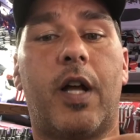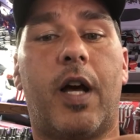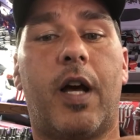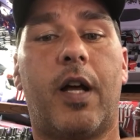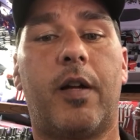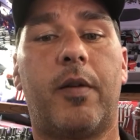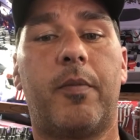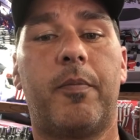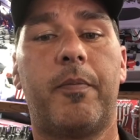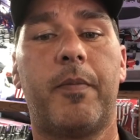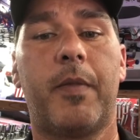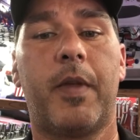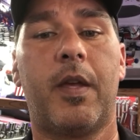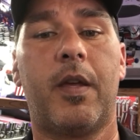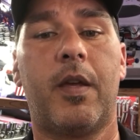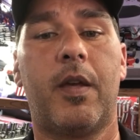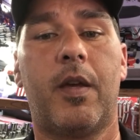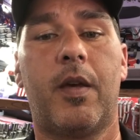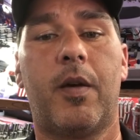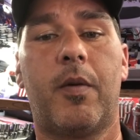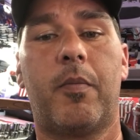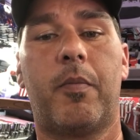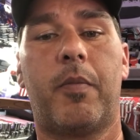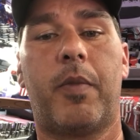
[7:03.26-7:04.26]
on them.
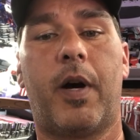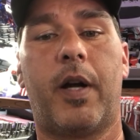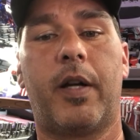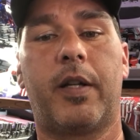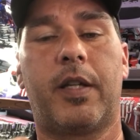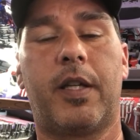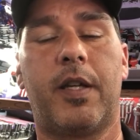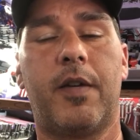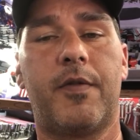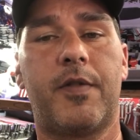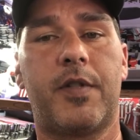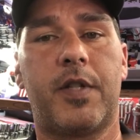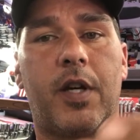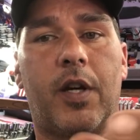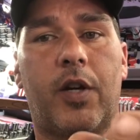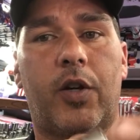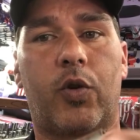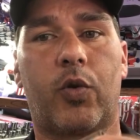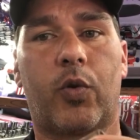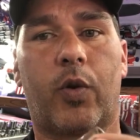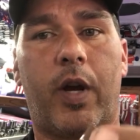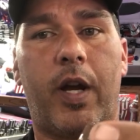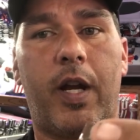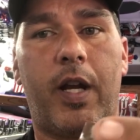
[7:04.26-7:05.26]
But gives you a
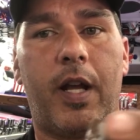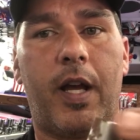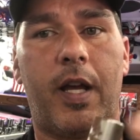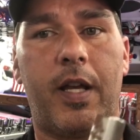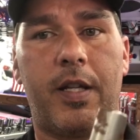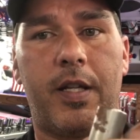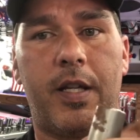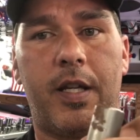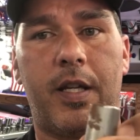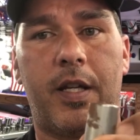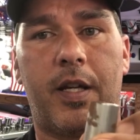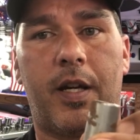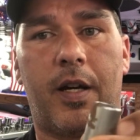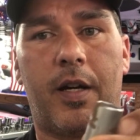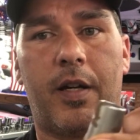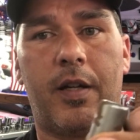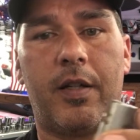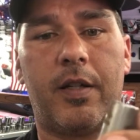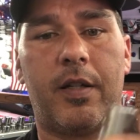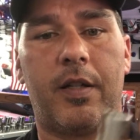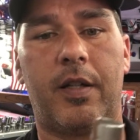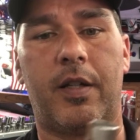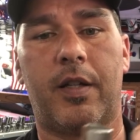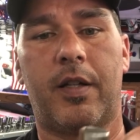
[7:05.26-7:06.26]
great idea
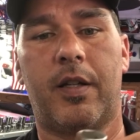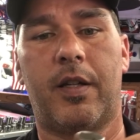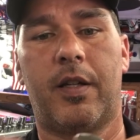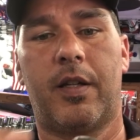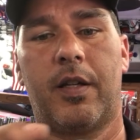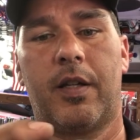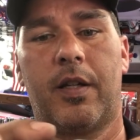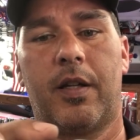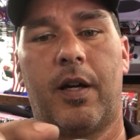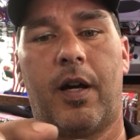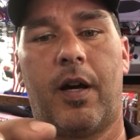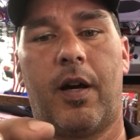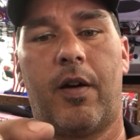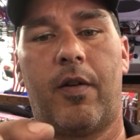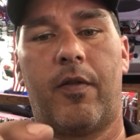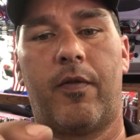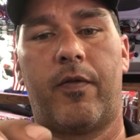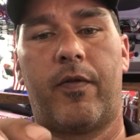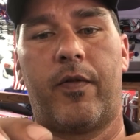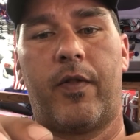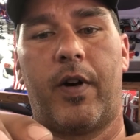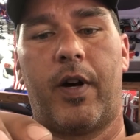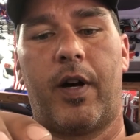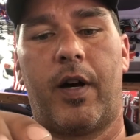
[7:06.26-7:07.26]
of
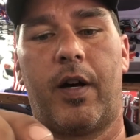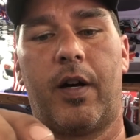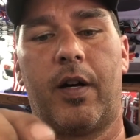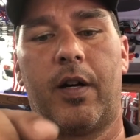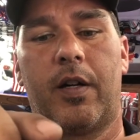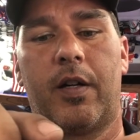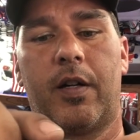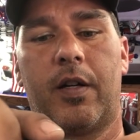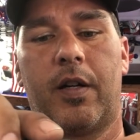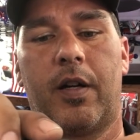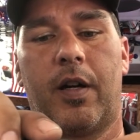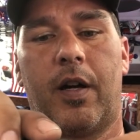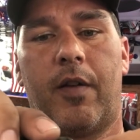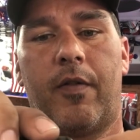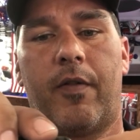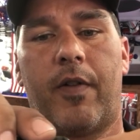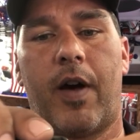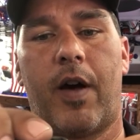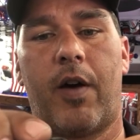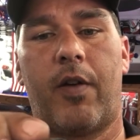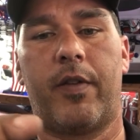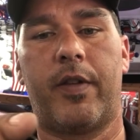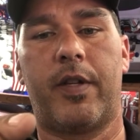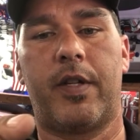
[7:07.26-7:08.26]

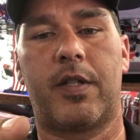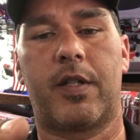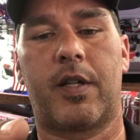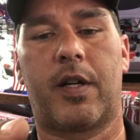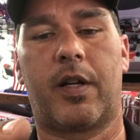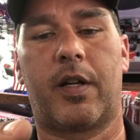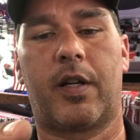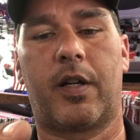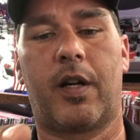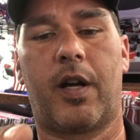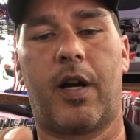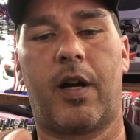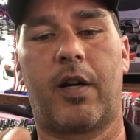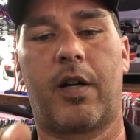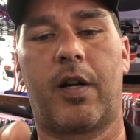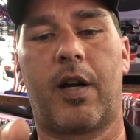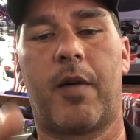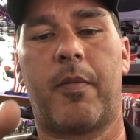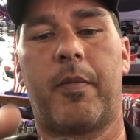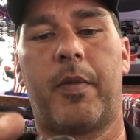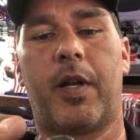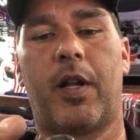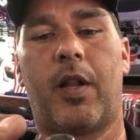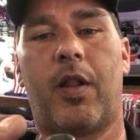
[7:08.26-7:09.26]
how these are
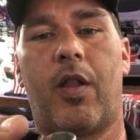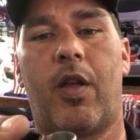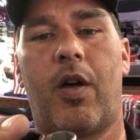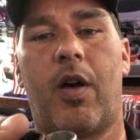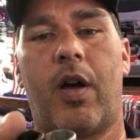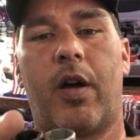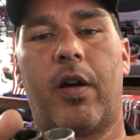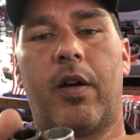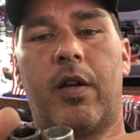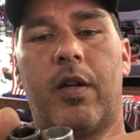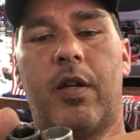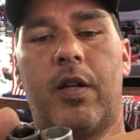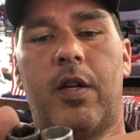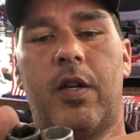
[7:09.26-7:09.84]
coming along.